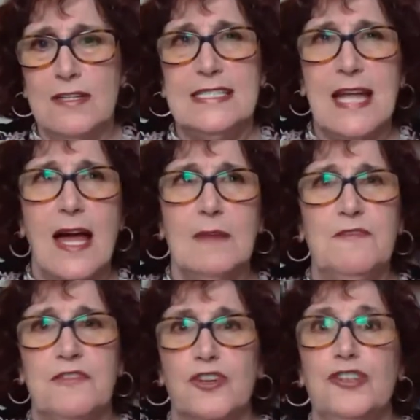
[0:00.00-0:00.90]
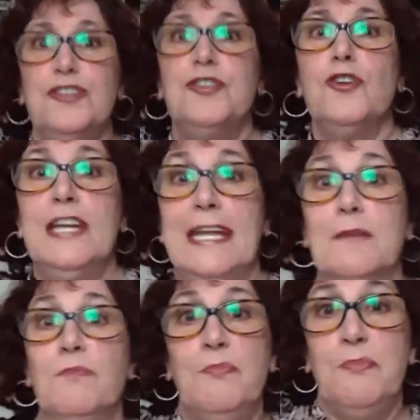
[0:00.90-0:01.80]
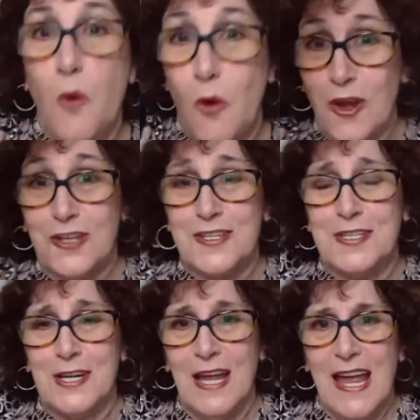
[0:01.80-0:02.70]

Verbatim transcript: time for a turning point,